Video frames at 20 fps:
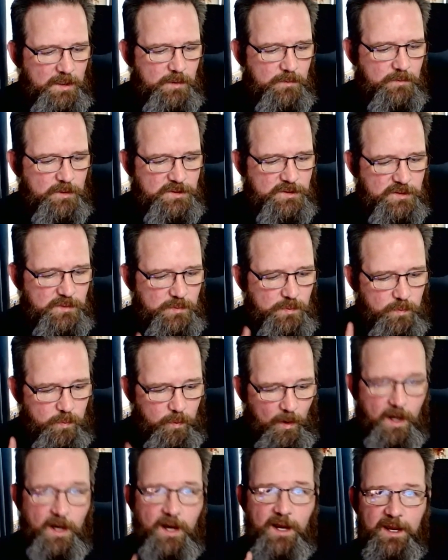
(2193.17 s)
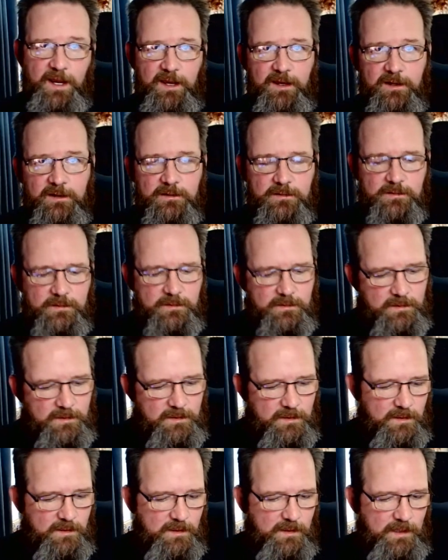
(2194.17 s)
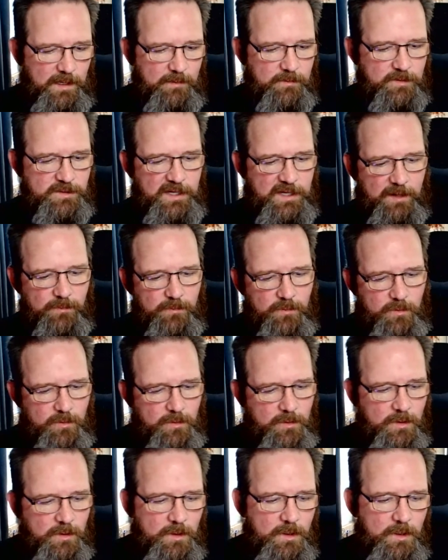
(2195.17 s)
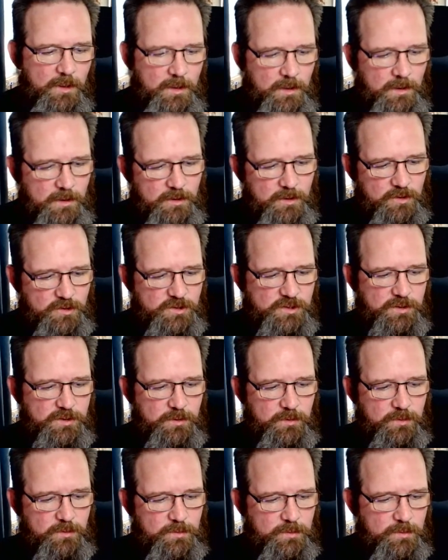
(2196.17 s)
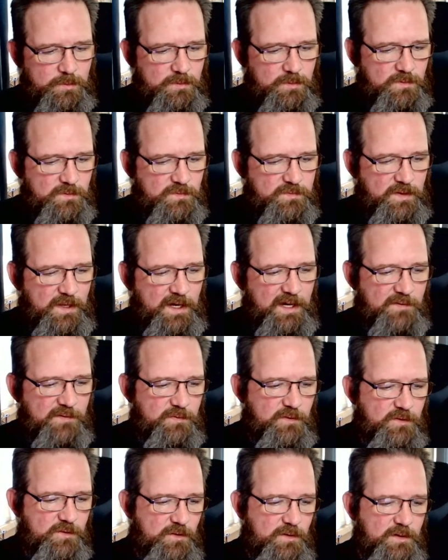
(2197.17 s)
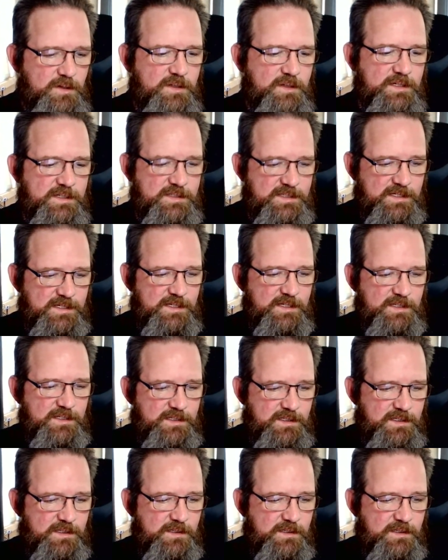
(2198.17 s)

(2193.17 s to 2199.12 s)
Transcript: which is why I was able to fly for as long as I did.